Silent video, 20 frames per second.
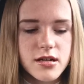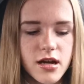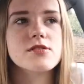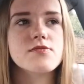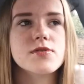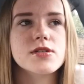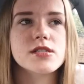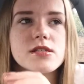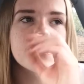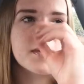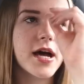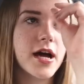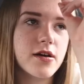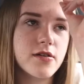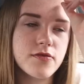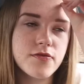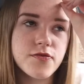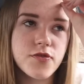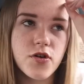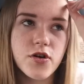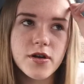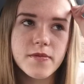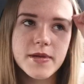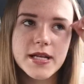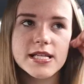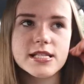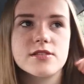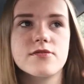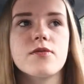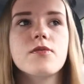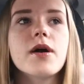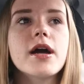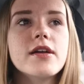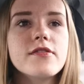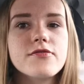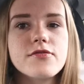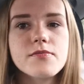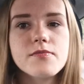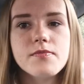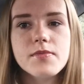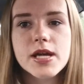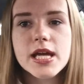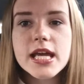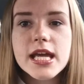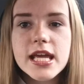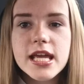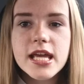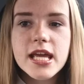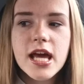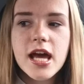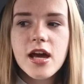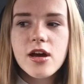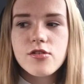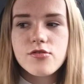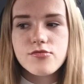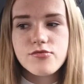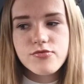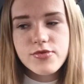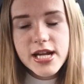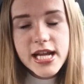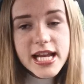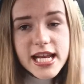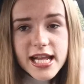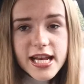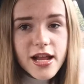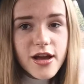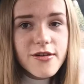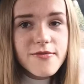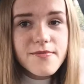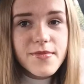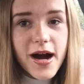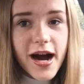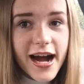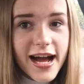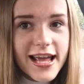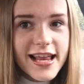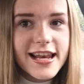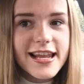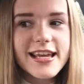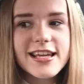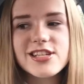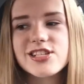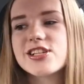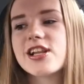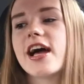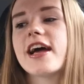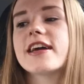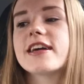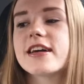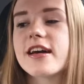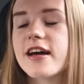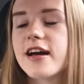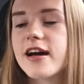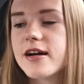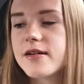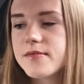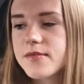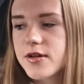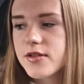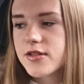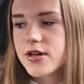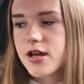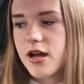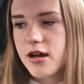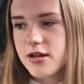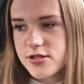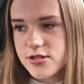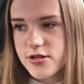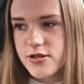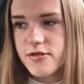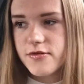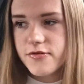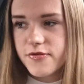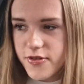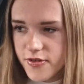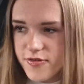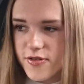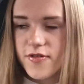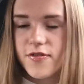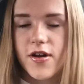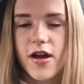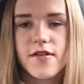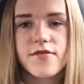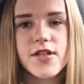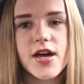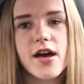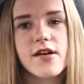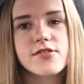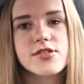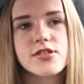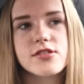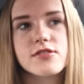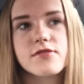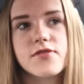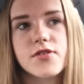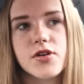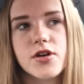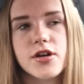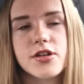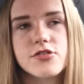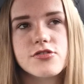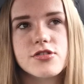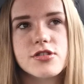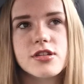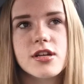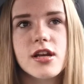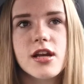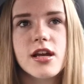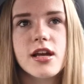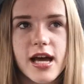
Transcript: This was about 40 minutes away from me, really low mileage, like um, the car's on 55,400.